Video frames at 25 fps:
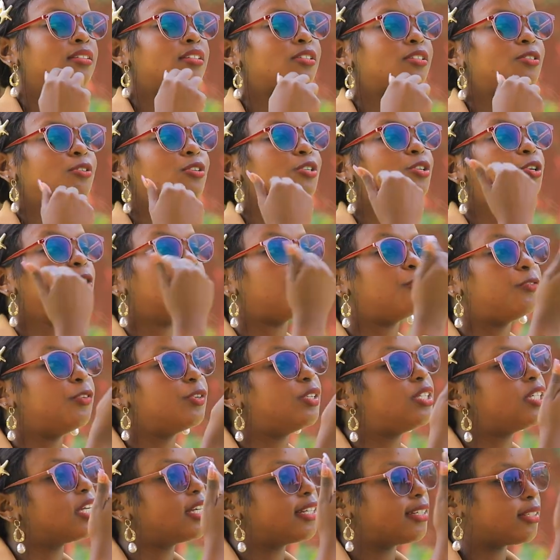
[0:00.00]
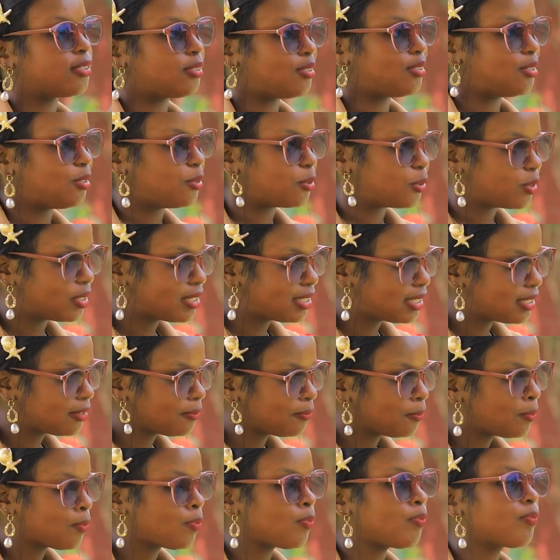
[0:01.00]
that your future is yours,
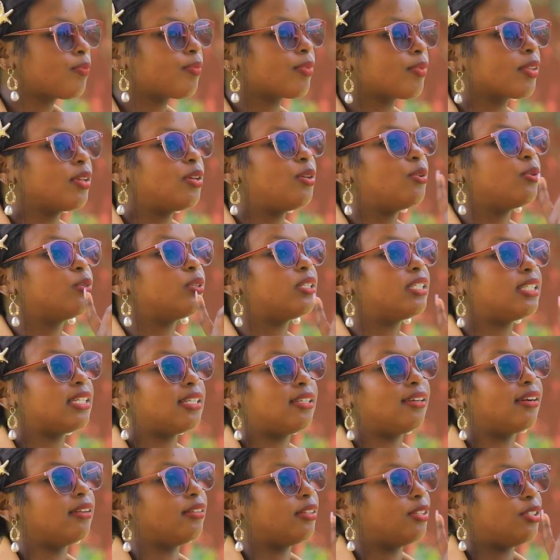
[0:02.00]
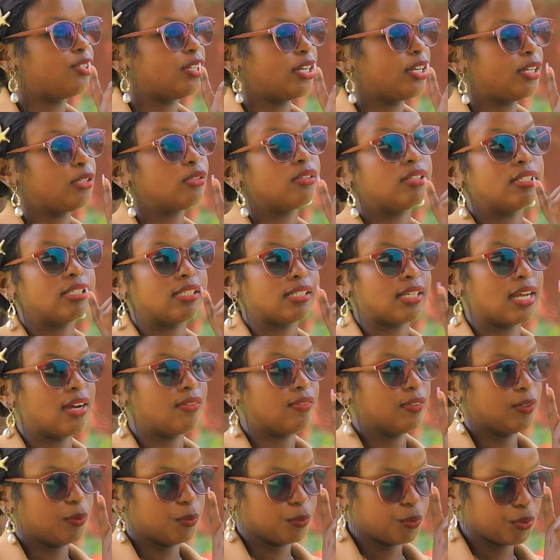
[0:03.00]
you will sit down and try to
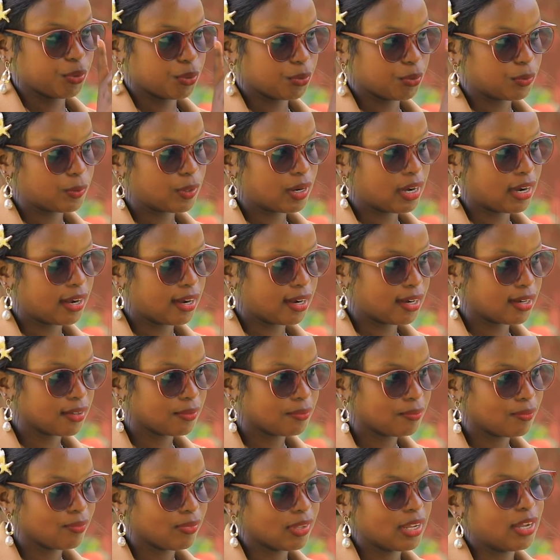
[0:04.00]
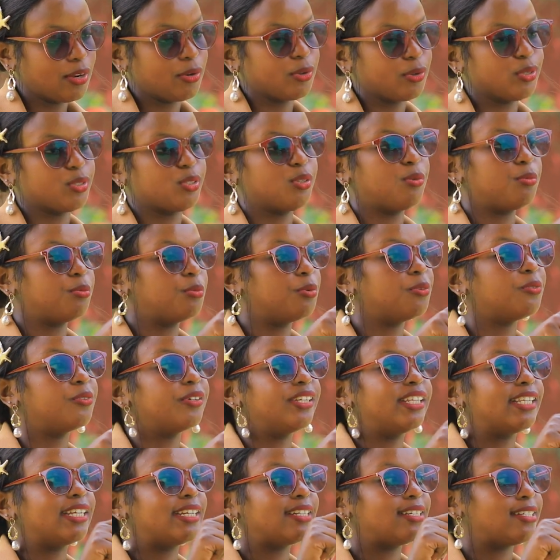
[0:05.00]
discover who you are and also move
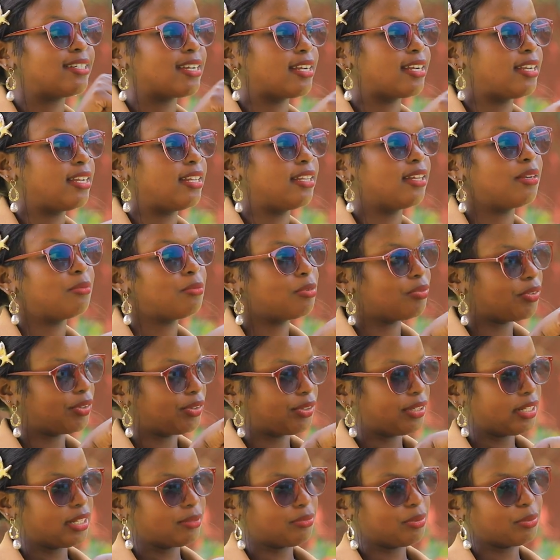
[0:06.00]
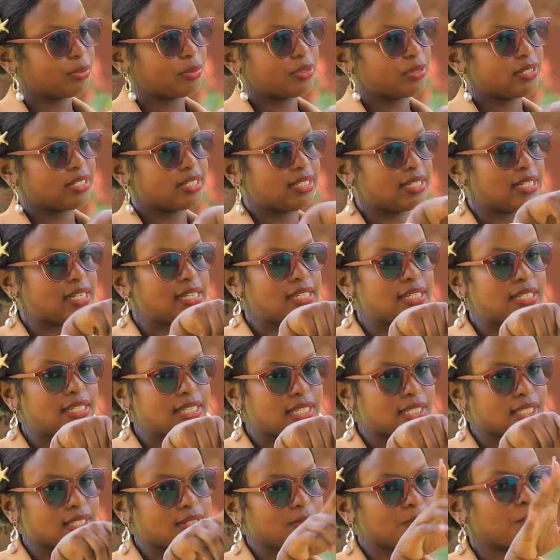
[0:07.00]
on that journey than moving on other people's
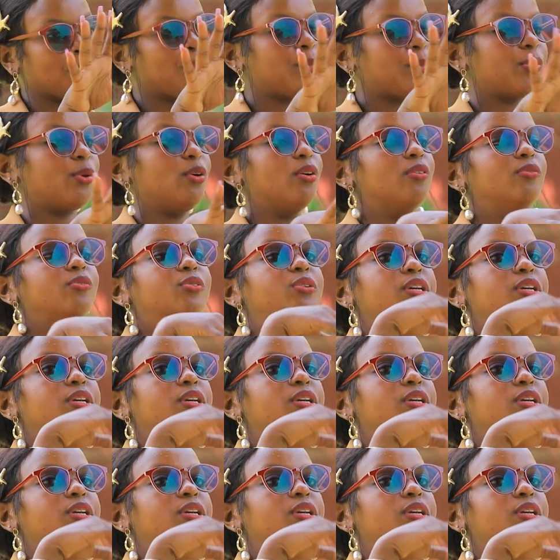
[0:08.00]
journeys of